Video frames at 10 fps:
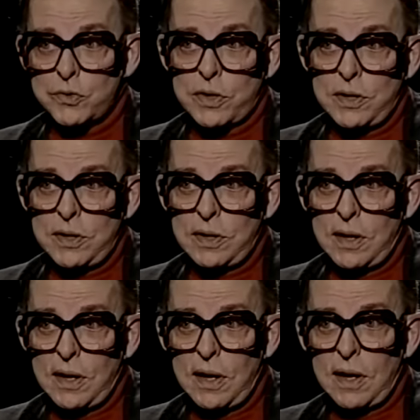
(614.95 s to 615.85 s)

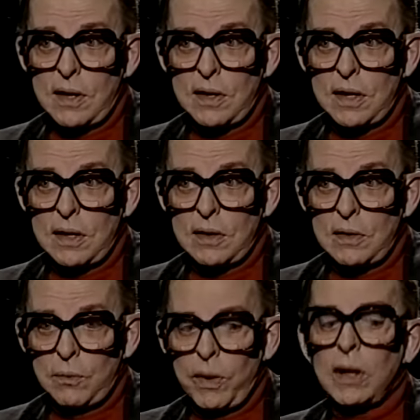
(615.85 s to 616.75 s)
anniversary. In show
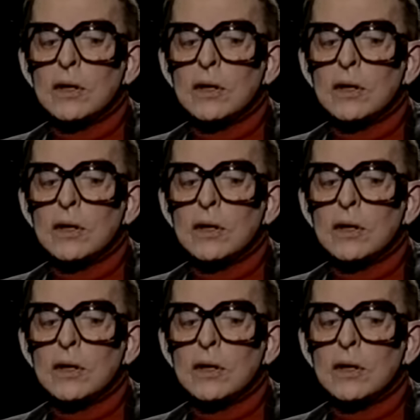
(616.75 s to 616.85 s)
business?